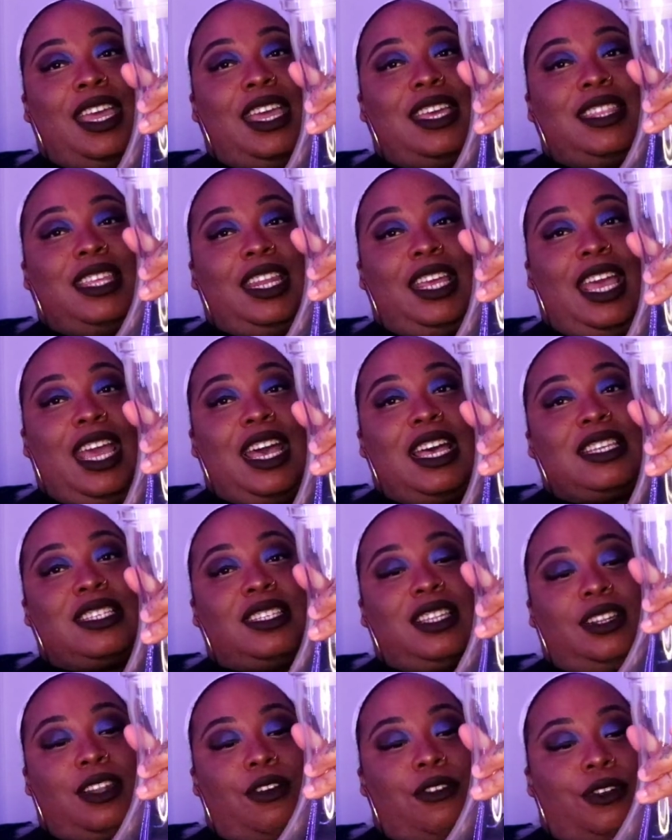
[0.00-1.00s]
And then it
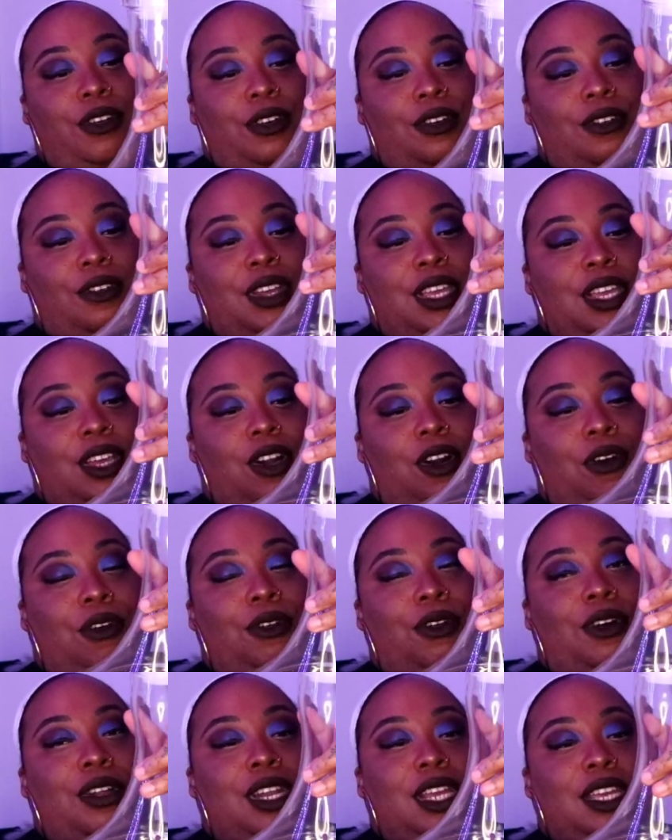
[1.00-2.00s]
has the logo in
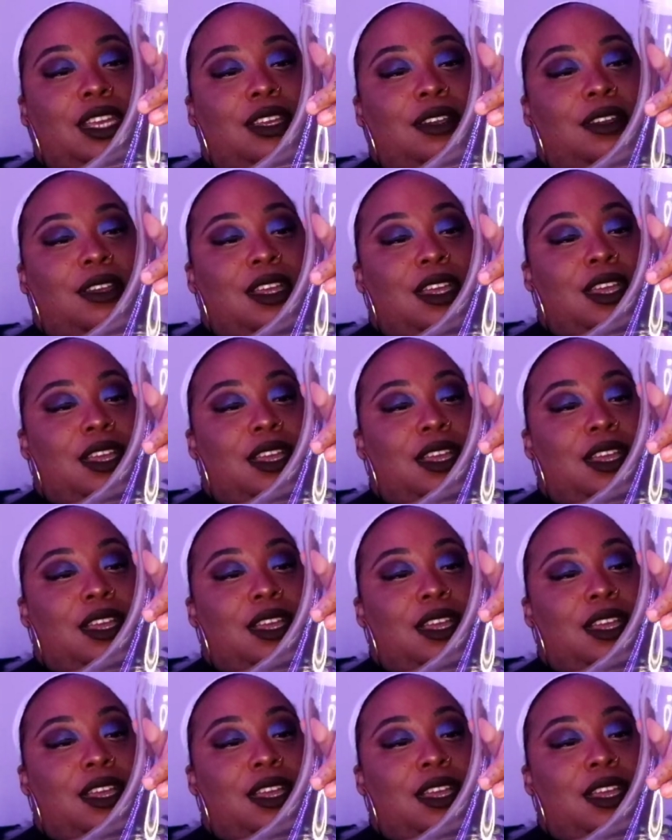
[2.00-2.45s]
gold on it.